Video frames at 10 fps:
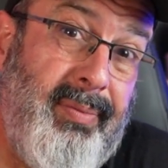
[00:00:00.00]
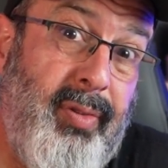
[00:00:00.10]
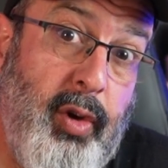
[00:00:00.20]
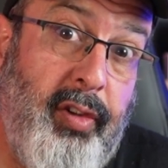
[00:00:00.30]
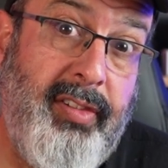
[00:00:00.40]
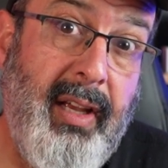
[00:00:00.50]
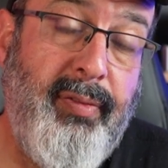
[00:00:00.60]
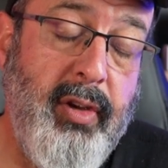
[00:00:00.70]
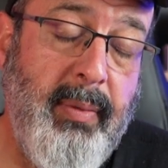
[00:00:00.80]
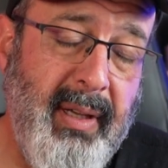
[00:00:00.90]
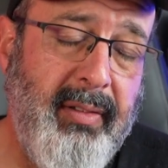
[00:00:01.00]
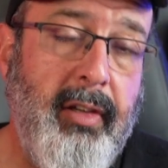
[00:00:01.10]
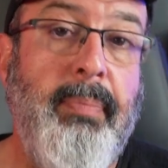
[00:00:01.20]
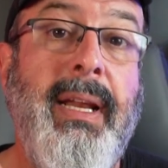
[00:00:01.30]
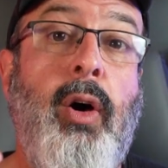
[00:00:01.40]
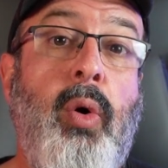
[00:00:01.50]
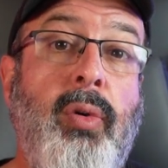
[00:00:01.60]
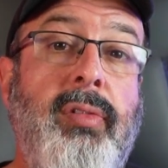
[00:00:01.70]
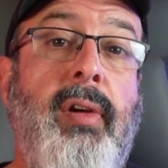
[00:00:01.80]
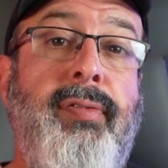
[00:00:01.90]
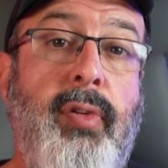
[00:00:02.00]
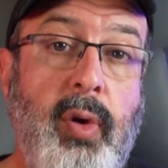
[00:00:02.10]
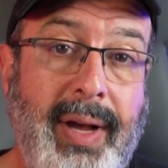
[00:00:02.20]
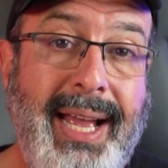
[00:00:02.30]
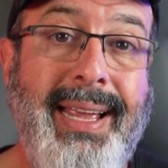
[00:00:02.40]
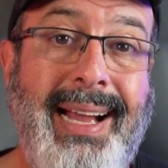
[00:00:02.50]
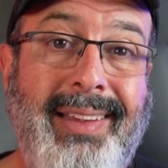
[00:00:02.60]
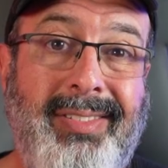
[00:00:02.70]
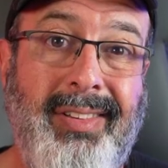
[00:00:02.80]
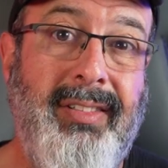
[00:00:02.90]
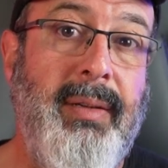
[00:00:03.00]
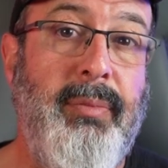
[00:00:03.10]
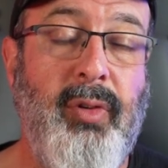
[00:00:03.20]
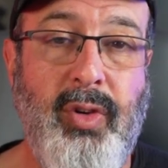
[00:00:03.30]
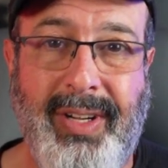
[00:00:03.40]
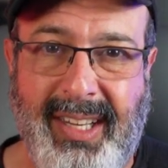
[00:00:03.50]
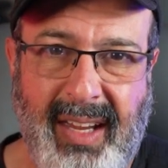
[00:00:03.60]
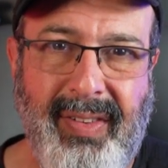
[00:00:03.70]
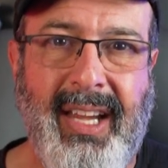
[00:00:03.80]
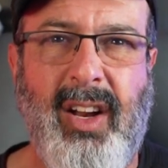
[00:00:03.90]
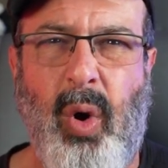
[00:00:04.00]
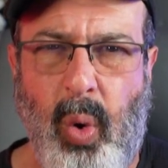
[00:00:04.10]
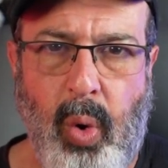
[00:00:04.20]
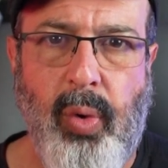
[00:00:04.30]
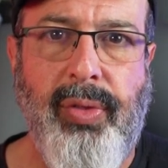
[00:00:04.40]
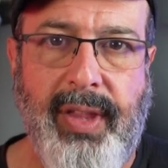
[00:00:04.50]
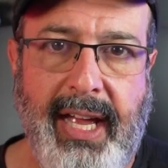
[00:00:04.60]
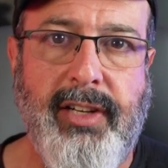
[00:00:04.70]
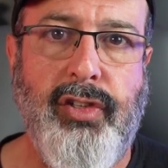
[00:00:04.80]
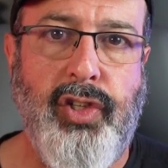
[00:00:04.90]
yourself, for your business, but also for your AI system. So you're giving it all that